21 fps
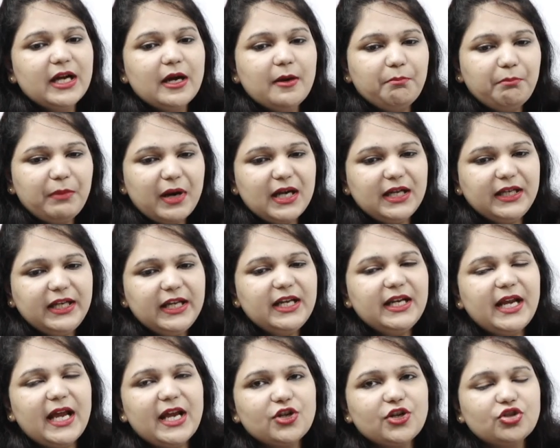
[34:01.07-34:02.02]

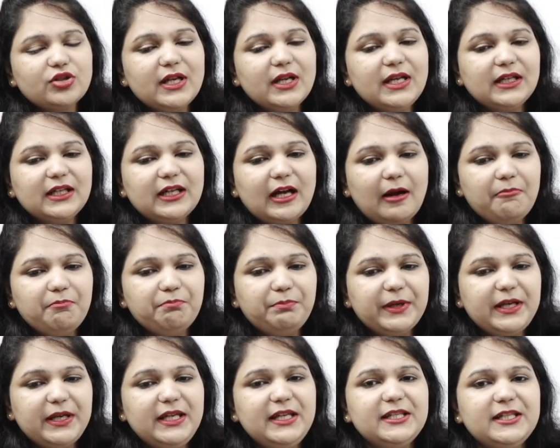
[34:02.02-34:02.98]
Multinational
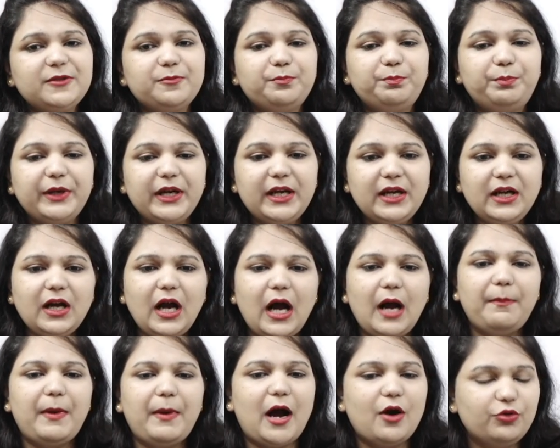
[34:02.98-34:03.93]
companies bring
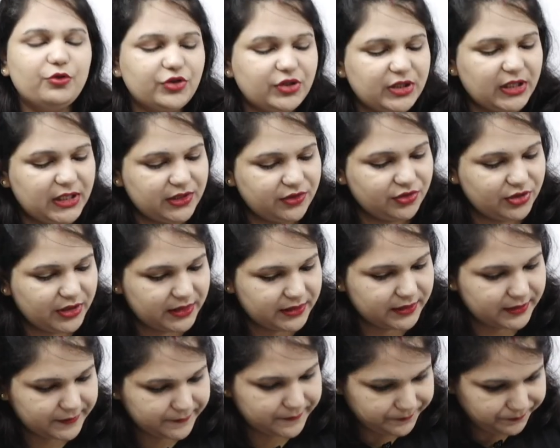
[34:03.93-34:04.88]
about
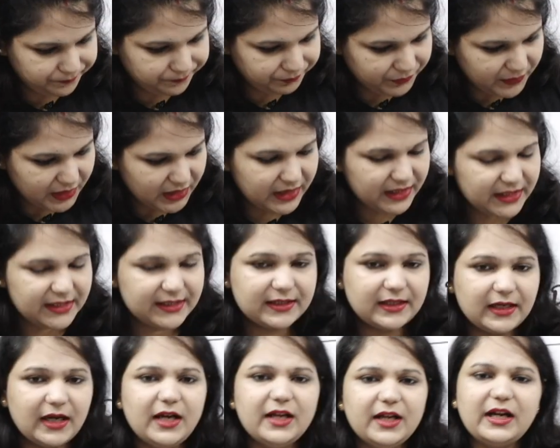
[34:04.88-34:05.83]
changes is
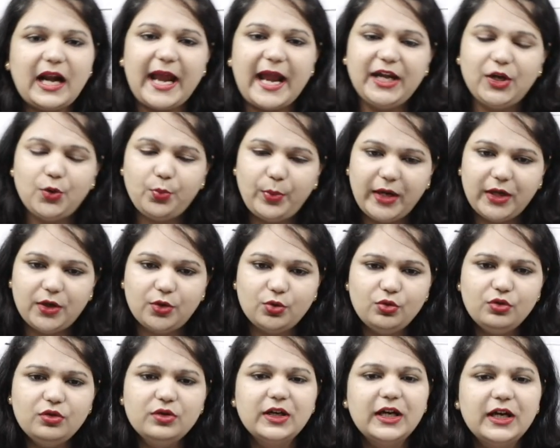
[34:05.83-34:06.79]
the right way
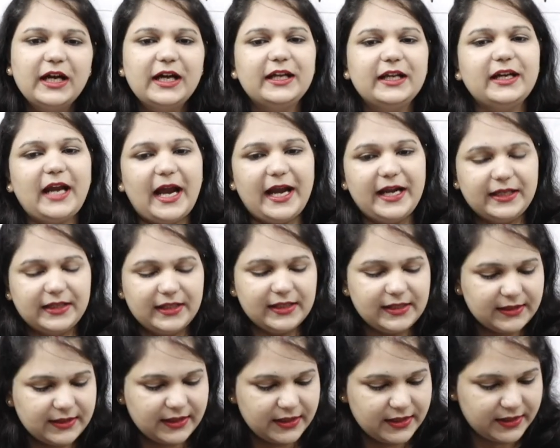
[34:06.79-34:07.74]
to write
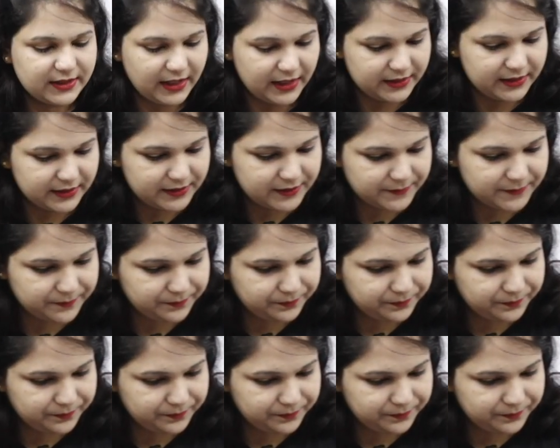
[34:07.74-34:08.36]
this sentence.